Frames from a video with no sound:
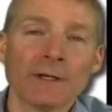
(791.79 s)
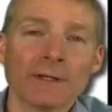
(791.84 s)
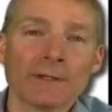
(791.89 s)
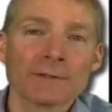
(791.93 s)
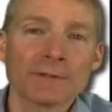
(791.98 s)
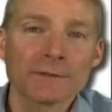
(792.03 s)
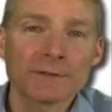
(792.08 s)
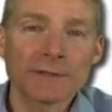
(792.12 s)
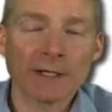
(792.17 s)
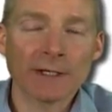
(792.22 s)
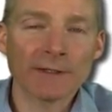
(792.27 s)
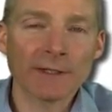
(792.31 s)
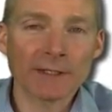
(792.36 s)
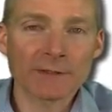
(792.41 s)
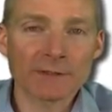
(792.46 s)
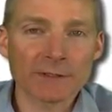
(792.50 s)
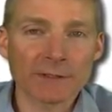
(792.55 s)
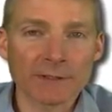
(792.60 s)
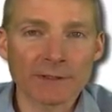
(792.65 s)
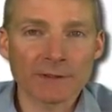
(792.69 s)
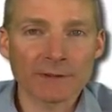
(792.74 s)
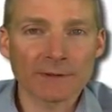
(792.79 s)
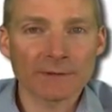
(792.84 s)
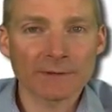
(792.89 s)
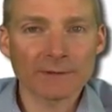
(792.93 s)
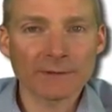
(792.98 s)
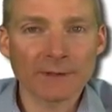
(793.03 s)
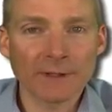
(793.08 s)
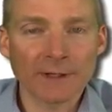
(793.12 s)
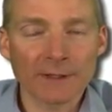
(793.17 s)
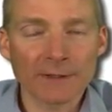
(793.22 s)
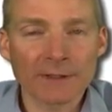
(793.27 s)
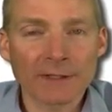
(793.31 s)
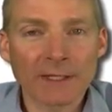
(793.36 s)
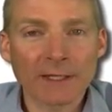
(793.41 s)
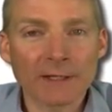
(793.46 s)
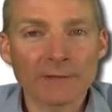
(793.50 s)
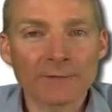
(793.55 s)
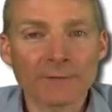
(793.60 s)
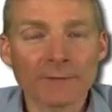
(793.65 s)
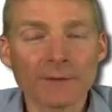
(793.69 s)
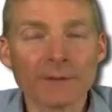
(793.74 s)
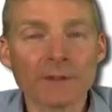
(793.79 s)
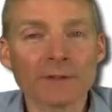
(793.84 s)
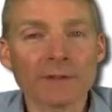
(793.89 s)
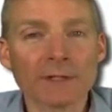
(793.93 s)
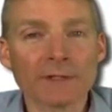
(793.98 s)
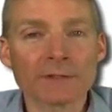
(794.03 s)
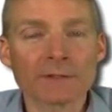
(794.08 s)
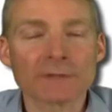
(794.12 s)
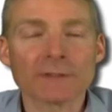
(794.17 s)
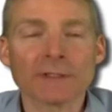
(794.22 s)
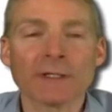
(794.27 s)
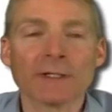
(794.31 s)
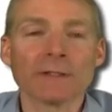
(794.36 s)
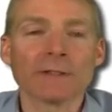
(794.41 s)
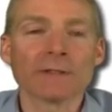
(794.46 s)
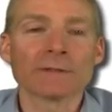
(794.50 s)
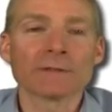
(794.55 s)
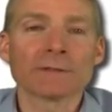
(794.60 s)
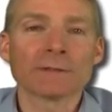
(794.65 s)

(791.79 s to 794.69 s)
So tell that to the California legislators